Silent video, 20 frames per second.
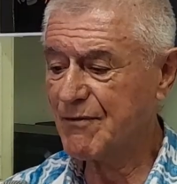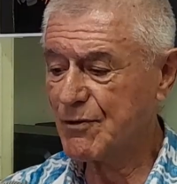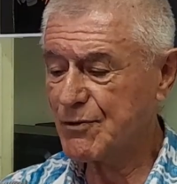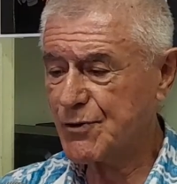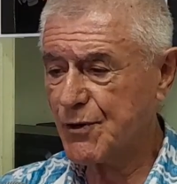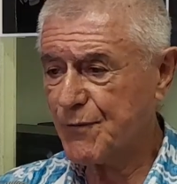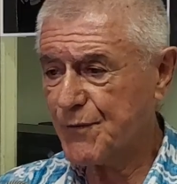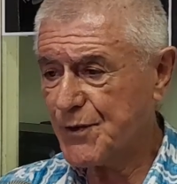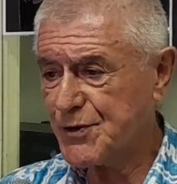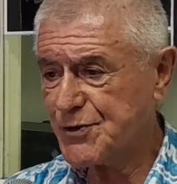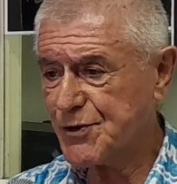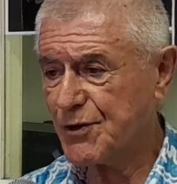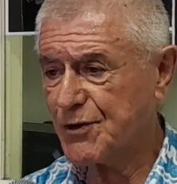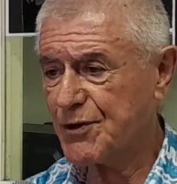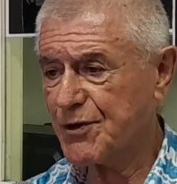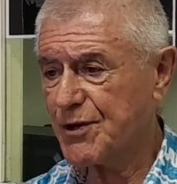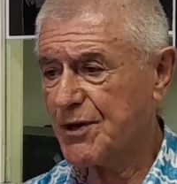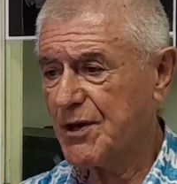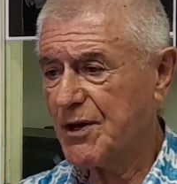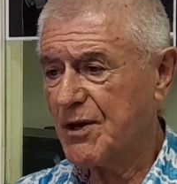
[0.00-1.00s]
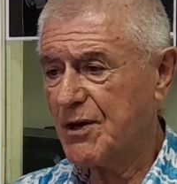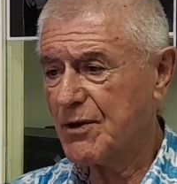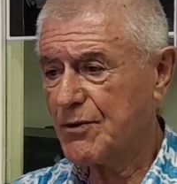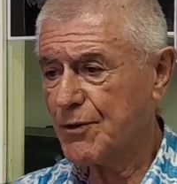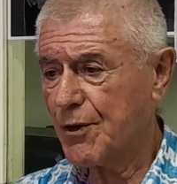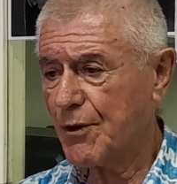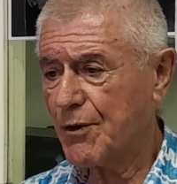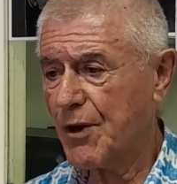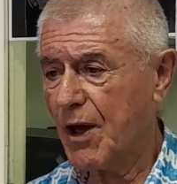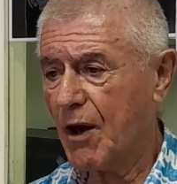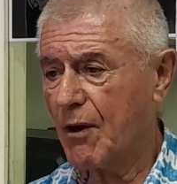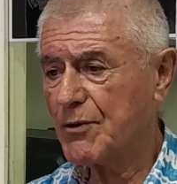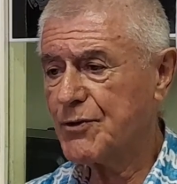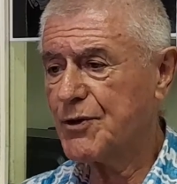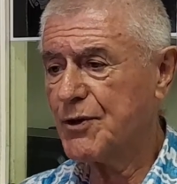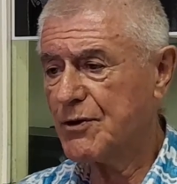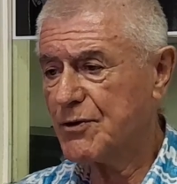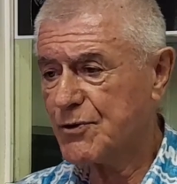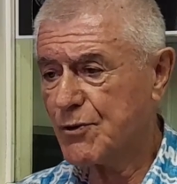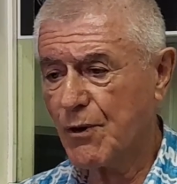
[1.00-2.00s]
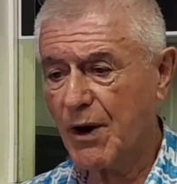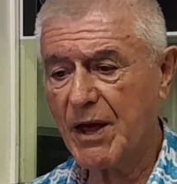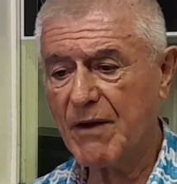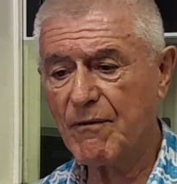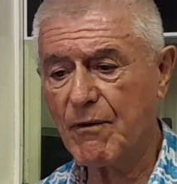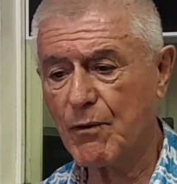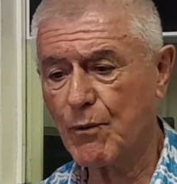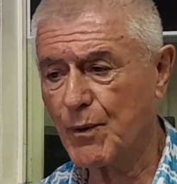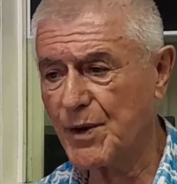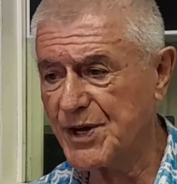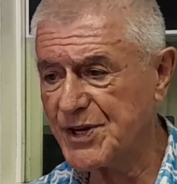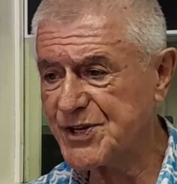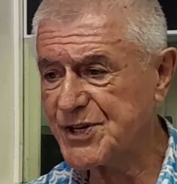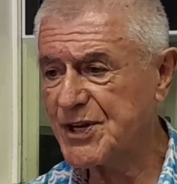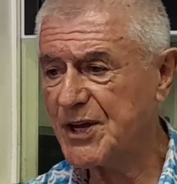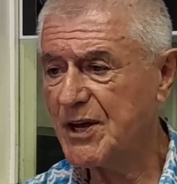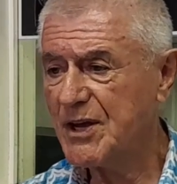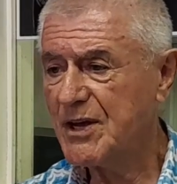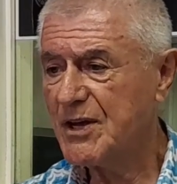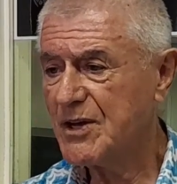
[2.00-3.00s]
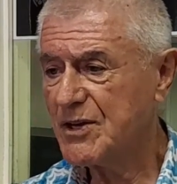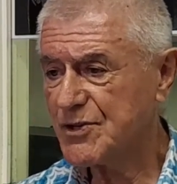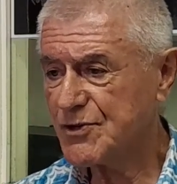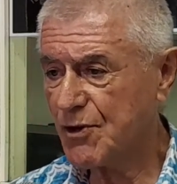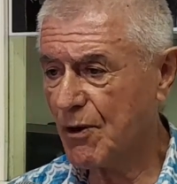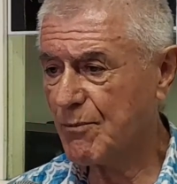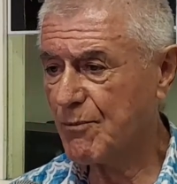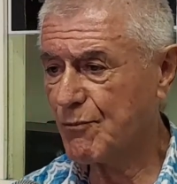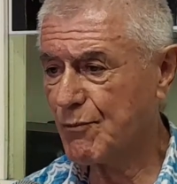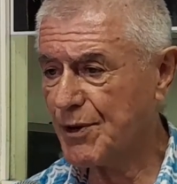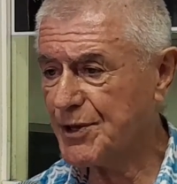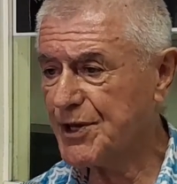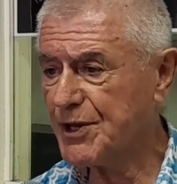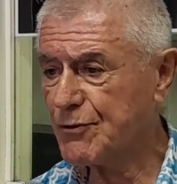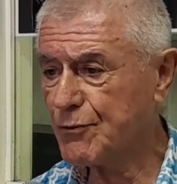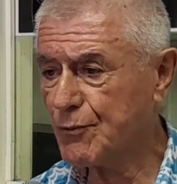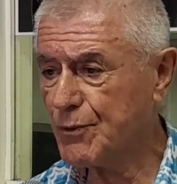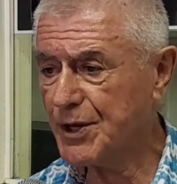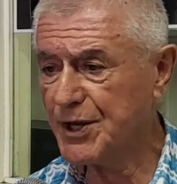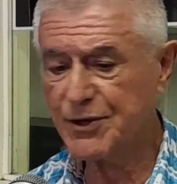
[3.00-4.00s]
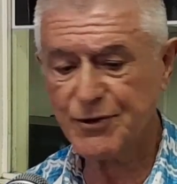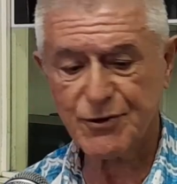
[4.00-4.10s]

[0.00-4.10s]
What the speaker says: sufficient turnout, so I have always some ready to eat,